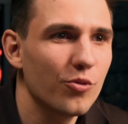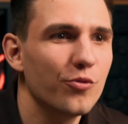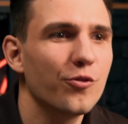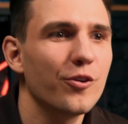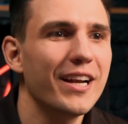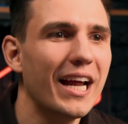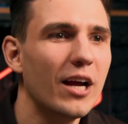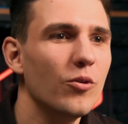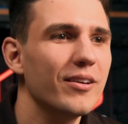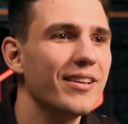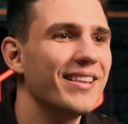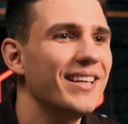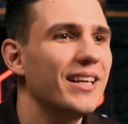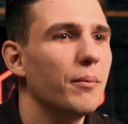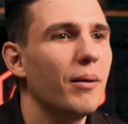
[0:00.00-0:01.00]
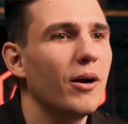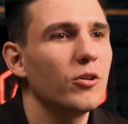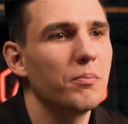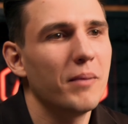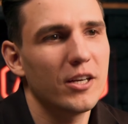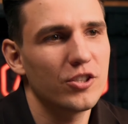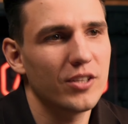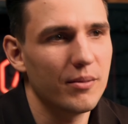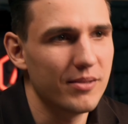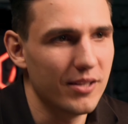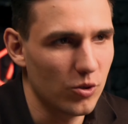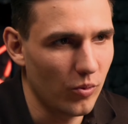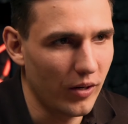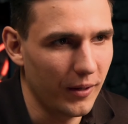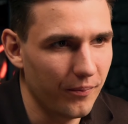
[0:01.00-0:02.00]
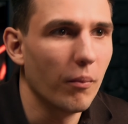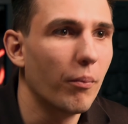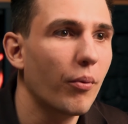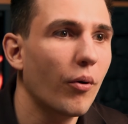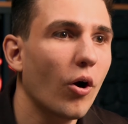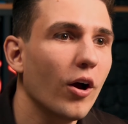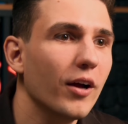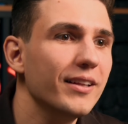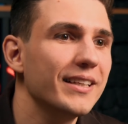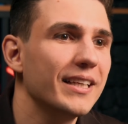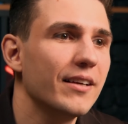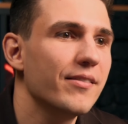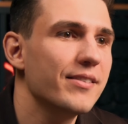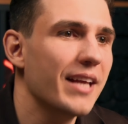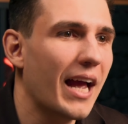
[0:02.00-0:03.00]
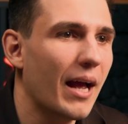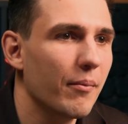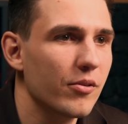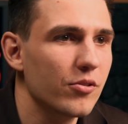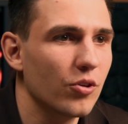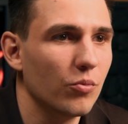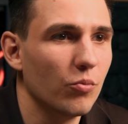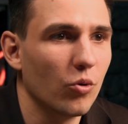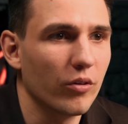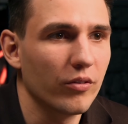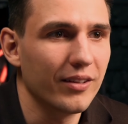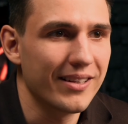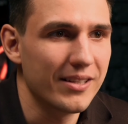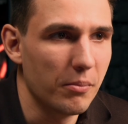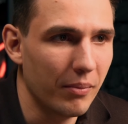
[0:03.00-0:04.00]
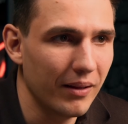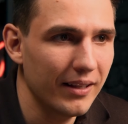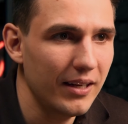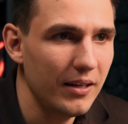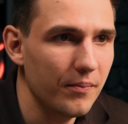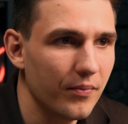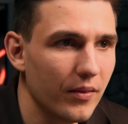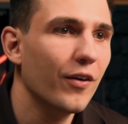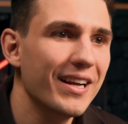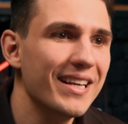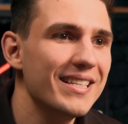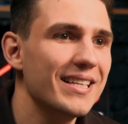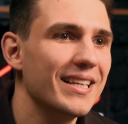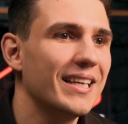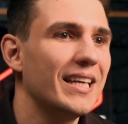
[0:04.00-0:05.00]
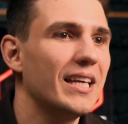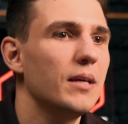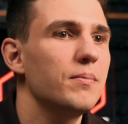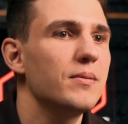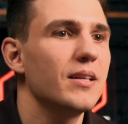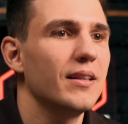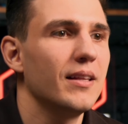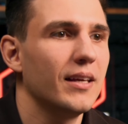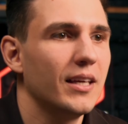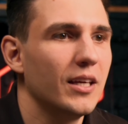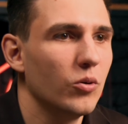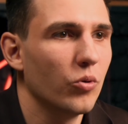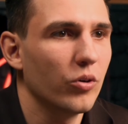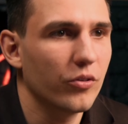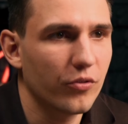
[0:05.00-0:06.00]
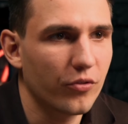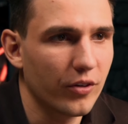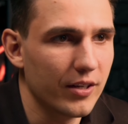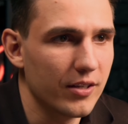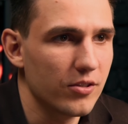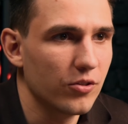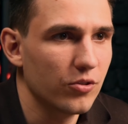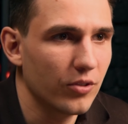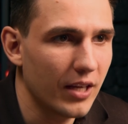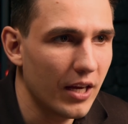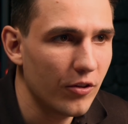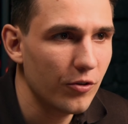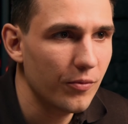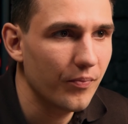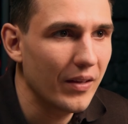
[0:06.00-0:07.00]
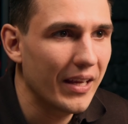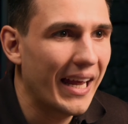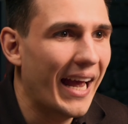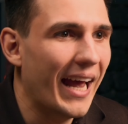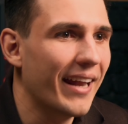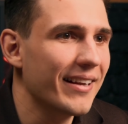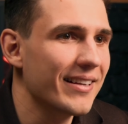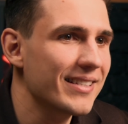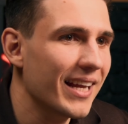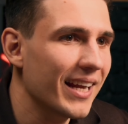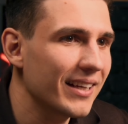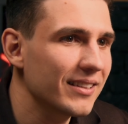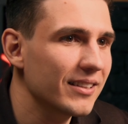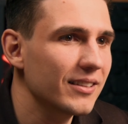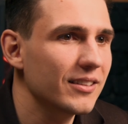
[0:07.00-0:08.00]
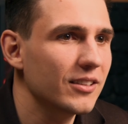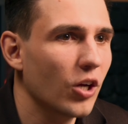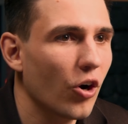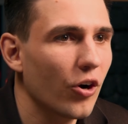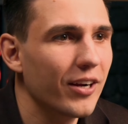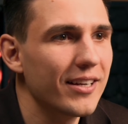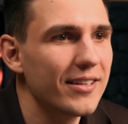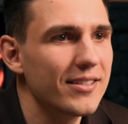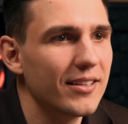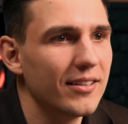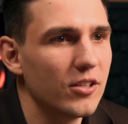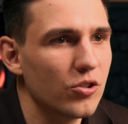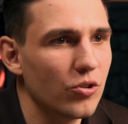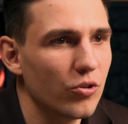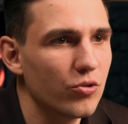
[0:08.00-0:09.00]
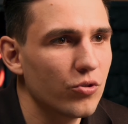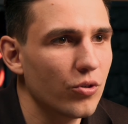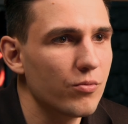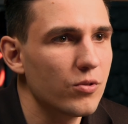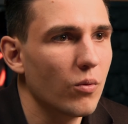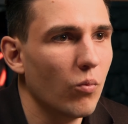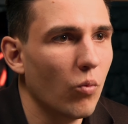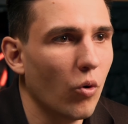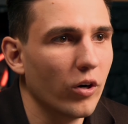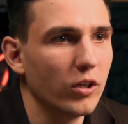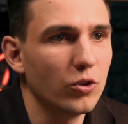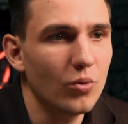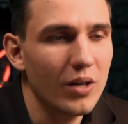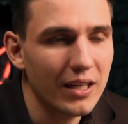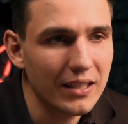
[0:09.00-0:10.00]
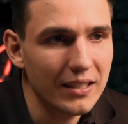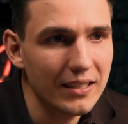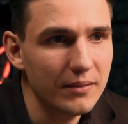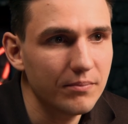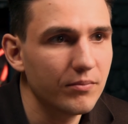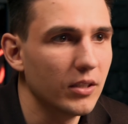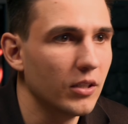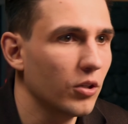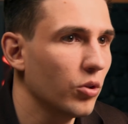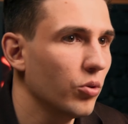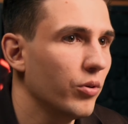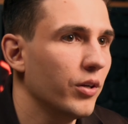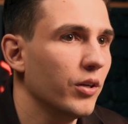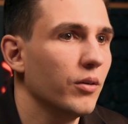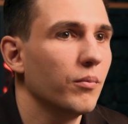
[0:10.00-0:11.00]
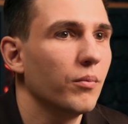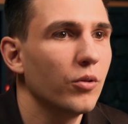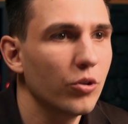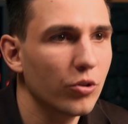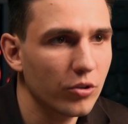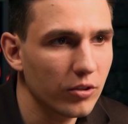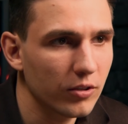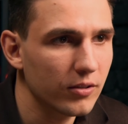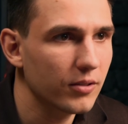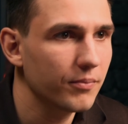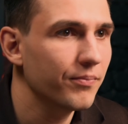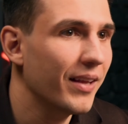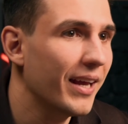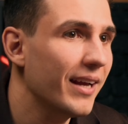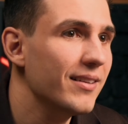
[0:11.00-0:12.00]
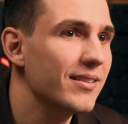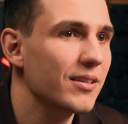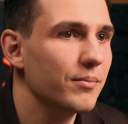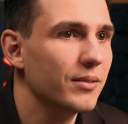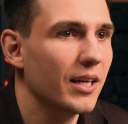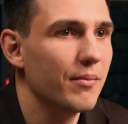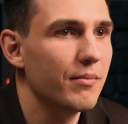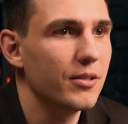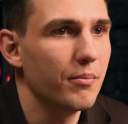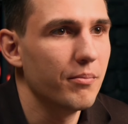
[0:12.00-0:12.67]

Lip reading: for now, think about match types this way. Broad gives Amazon more flexibility, phrase keeps the keyword phrase together, and exact targets the search terms more directly, including plurals and sometimes